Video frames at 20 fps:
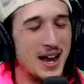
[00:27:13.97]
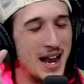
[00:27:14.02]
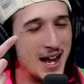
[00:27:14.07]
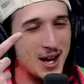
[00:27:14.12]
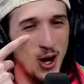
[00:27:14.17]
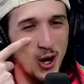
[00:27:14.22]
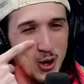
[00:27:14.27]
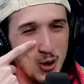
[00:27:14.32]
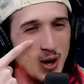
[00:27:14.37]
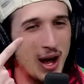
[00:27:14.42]
I
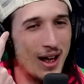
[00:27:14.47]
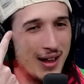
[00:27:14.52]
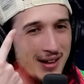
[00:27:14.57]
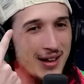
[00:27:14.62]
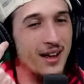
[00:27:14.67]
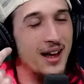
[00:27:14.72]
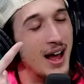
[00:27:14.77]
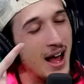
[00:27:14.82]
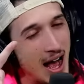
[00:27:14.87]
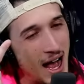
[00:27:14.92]
go, "You got
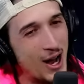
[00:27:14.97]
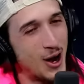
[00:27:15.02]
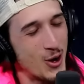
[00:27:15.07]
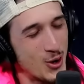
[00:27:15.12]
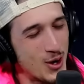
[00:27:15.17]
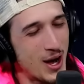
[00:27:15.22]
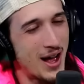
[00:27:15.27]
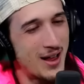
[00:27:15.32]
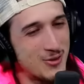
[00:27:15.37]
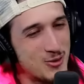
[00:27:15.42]
I go, "You
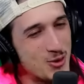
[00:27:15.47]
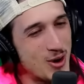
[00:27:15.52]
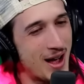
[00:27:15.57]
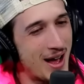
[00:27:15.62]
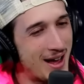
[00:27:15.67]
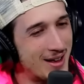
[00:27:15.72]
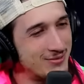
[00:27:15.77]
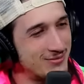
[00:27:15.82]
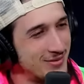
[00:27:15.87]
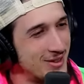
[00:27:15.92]
got you
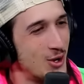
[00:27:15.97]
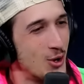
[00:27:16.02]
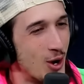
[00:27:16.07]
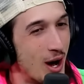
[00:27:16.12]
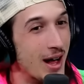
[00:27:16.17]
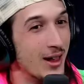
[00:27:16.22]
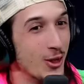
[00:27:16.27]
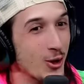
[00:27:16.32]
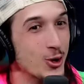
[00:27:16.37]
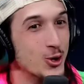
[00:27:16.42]
got you
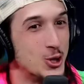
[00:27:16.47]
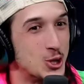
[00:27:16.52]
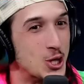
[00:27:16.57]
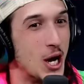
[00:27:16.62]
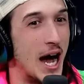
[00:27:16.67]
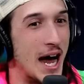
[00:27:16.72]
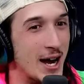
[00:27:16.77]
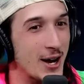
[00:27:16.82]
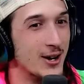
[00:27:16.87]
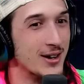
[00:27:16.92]
got a little
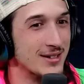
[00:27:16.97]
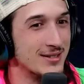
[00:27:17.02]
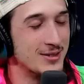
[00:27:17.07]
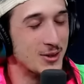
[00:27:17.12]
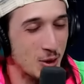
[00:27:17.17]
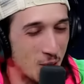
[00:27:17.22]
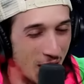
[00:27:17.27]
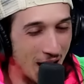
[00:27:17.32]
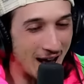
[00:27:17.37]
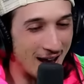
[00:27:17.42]
shiner.
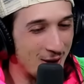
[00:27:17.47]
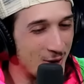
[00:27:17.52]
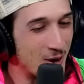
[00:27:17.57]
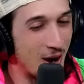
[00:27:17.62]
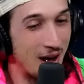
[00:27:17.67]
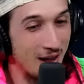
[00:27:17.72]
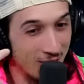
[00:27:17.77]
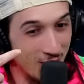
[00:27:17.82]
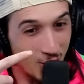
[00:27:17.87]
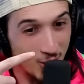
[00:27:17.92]
You got you
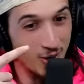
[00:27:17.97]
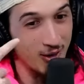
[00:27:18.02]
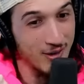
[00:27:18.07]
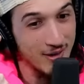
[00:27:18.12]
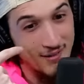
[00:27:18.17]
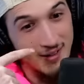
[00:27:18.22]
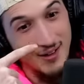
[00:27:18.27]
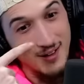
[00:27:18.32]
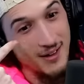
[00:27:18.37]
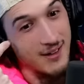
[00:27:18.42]
got a little
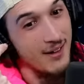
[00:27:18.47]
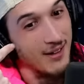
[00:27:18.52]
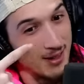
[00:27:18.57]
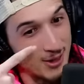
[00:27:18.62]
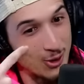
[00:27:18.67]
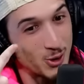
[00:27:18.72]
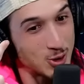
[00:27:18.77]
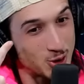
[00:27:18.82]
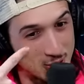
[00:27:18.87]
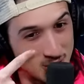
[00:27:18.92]

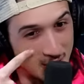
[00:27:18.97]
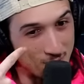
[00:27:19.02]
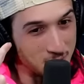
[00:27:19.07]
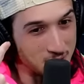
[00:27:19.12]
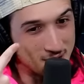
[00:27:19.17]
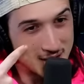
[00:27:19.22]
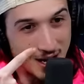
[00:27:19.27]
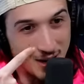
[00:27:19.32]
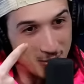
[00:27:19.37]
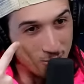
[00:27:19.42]
little something
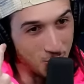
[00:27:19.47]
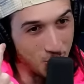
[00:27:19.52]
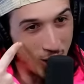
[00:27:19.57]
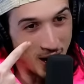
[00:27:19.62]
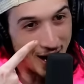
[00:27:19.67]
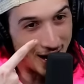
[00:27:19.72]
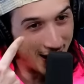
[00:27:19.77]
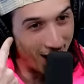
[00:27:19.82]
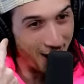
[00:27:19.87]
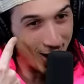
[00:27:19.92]
something Dude.
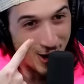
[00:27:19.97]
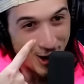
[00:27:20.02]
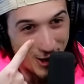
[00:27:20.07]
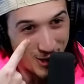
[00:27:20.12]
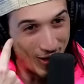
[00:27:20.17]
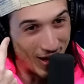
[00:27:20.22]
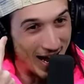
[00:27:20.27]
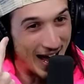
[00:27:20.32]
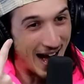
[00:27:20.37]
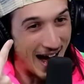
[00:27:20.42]

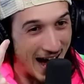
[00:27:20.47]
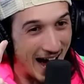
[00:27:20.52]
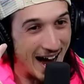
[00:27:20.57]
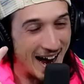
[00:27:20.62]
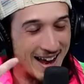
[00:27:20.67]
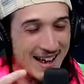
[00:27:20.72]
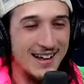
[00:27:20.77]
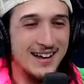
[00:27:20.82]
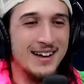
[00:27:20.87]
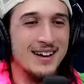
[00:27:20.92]

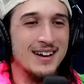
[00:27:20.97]
The By